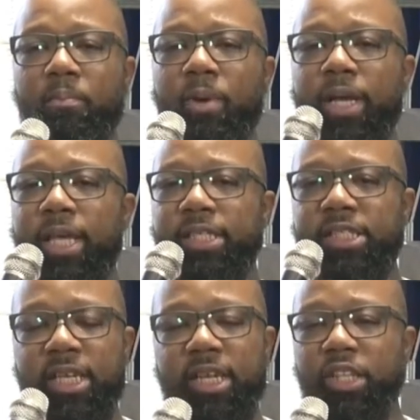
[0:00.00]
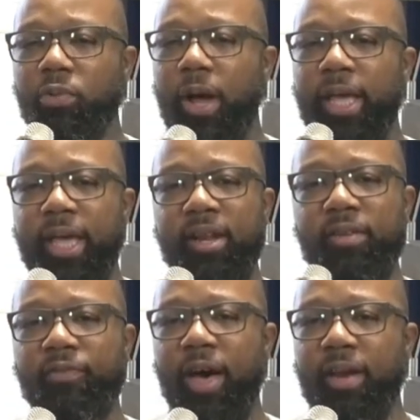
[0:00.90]
But he's sitting at the right hand of
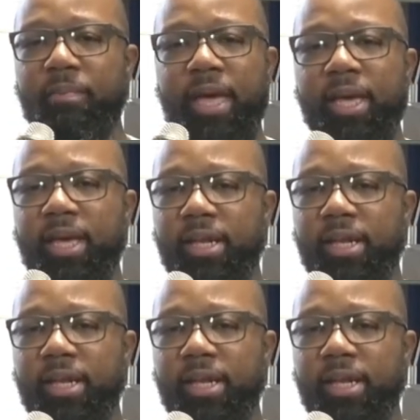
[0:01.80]
the Father making